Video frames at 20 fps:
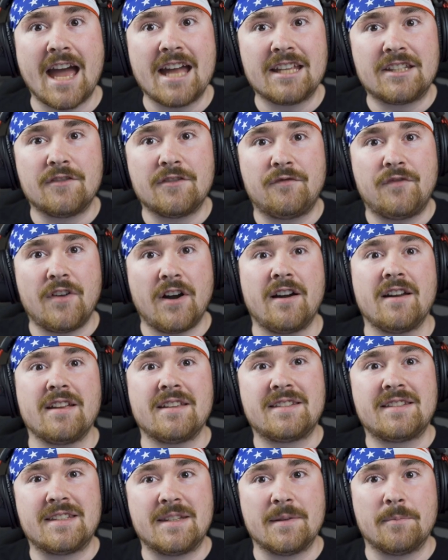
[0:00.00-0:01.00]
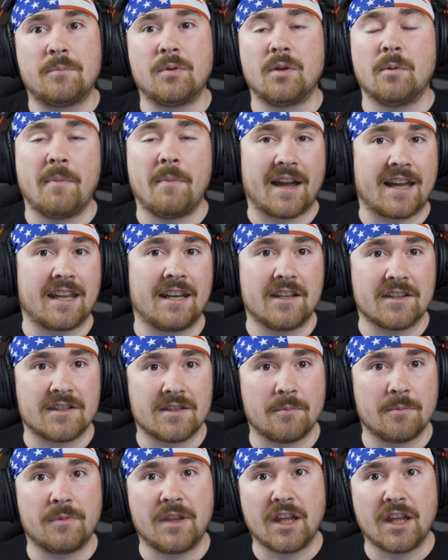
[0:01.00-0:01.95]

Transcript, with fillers: It's a very simple mechanism.